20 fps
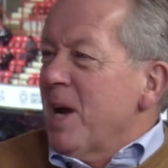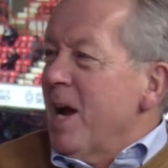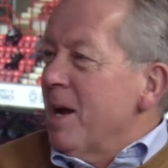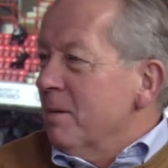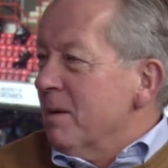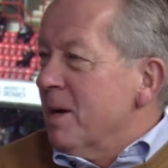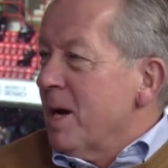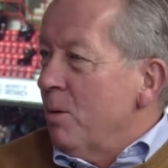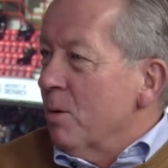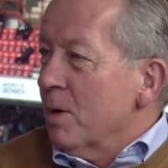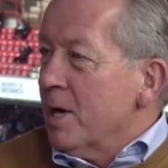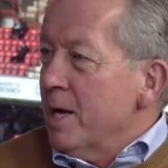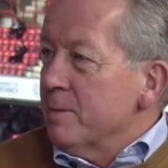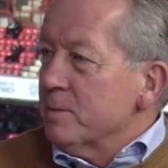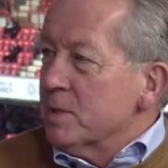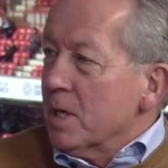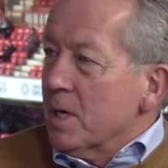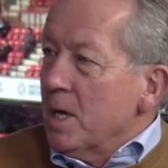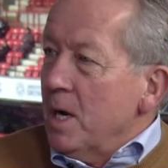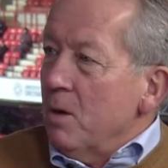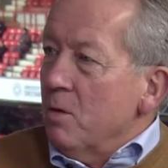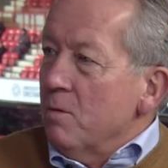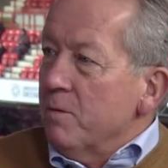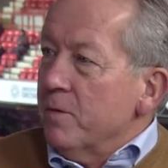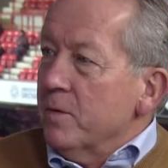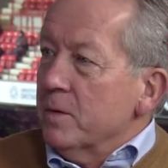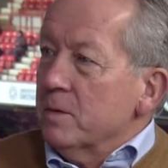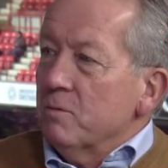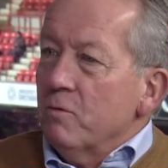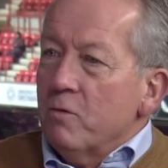couple of games of
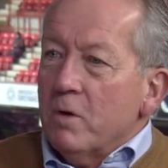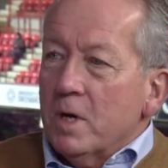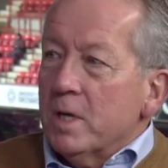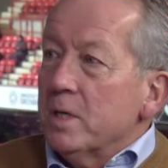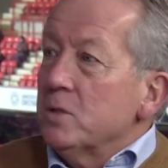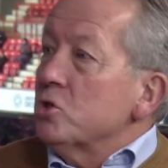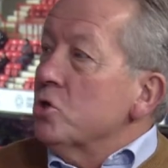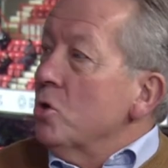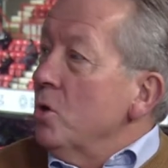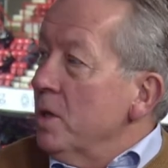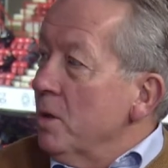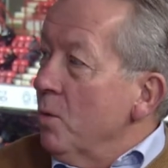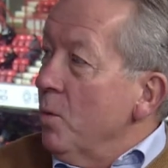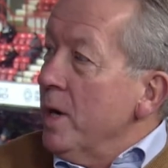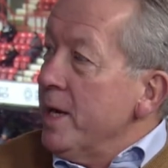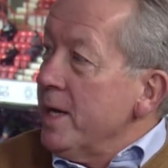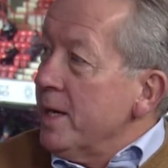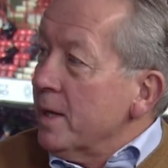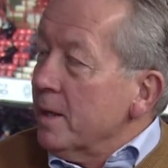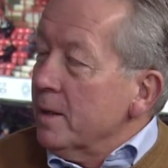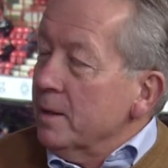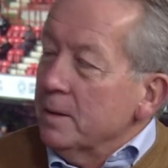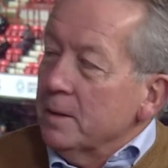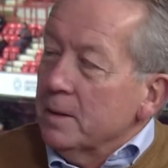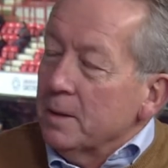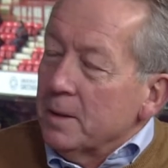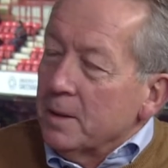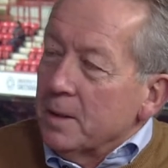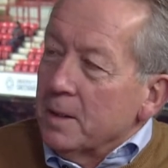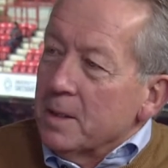golf and really enjoy the week.
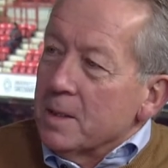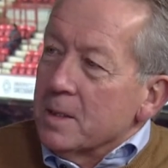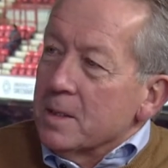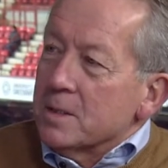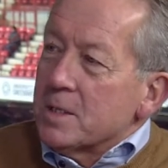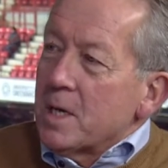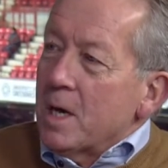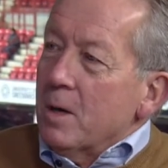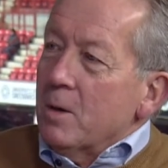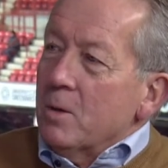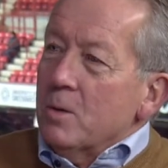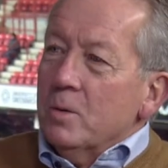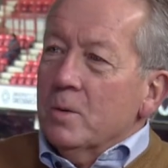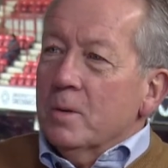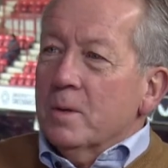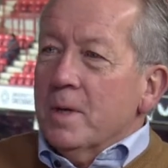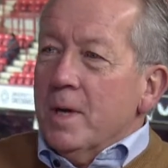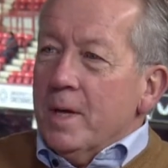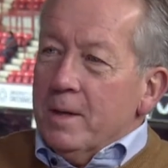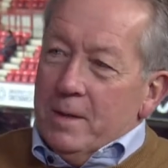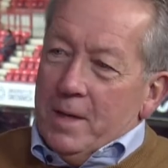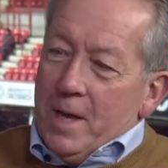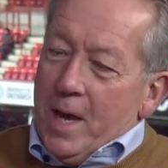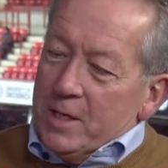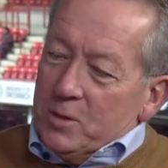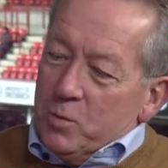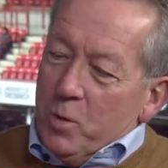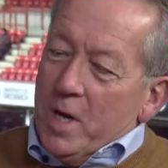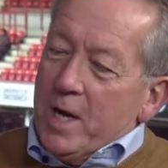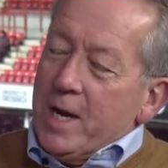So
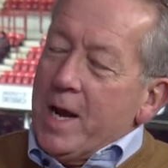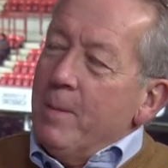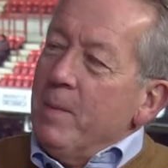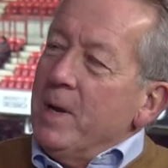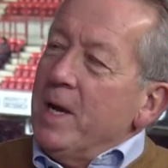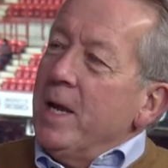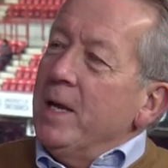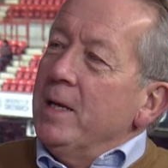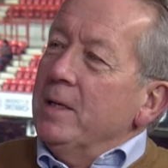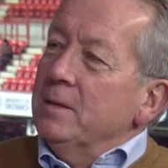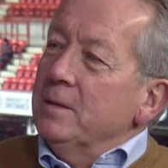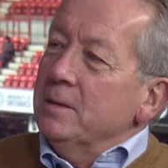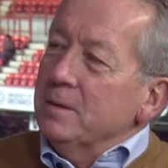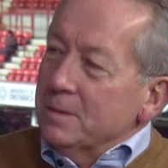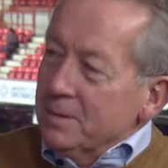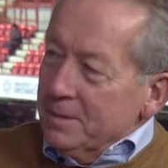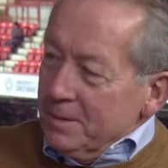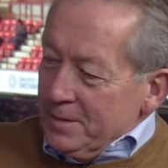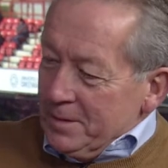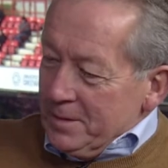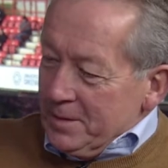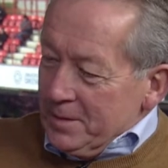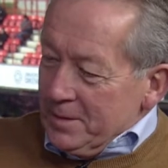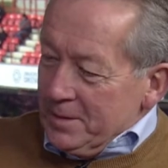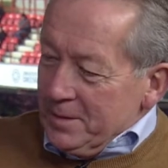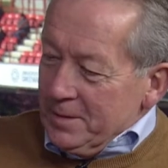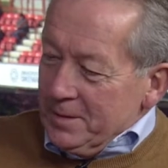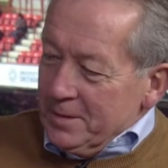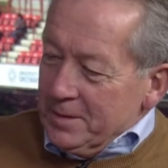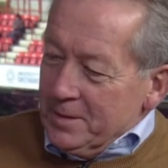as we're coming in
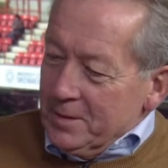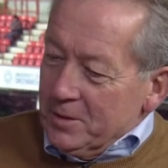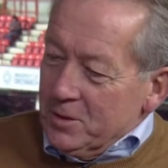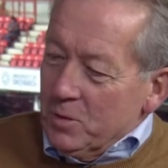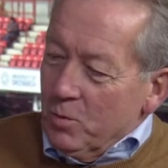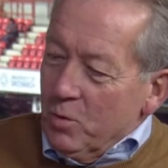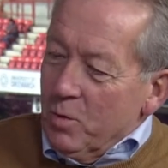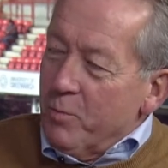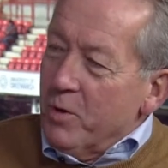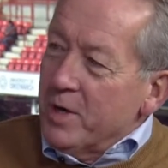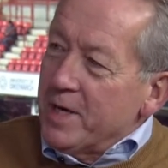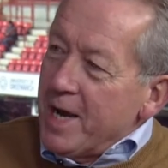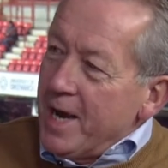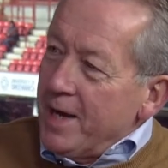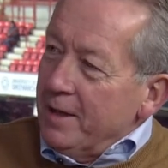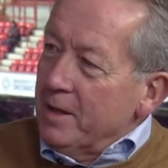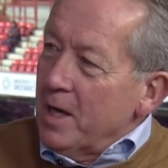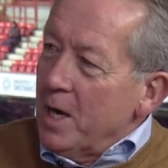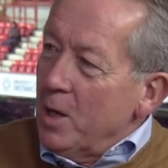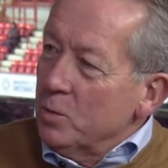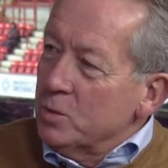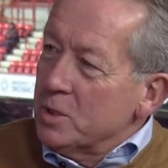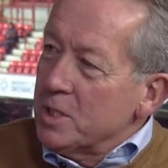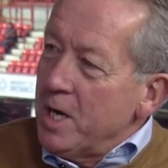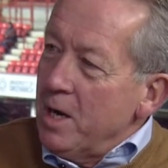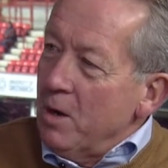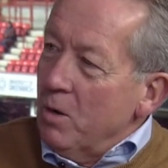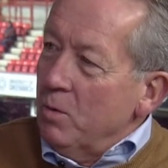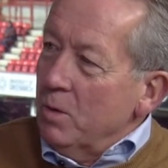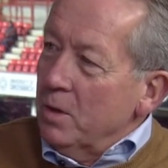to Woodbury Down, the
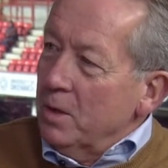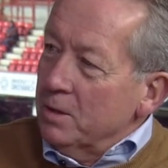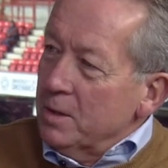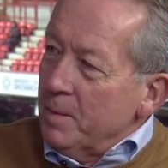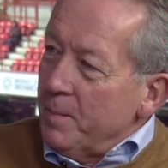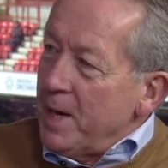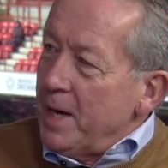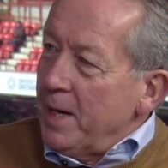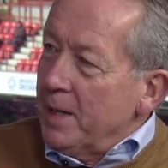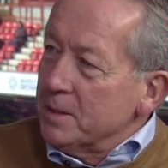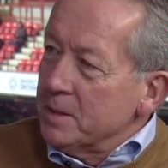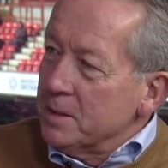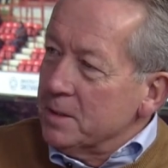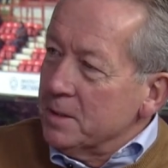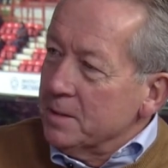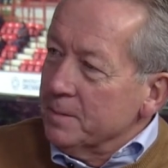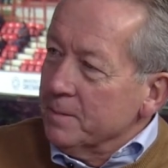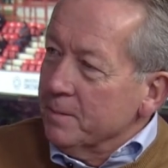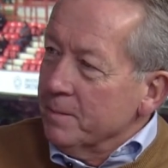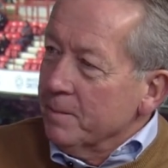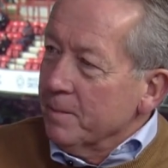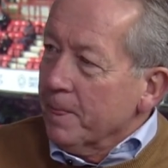hotel, on the bus,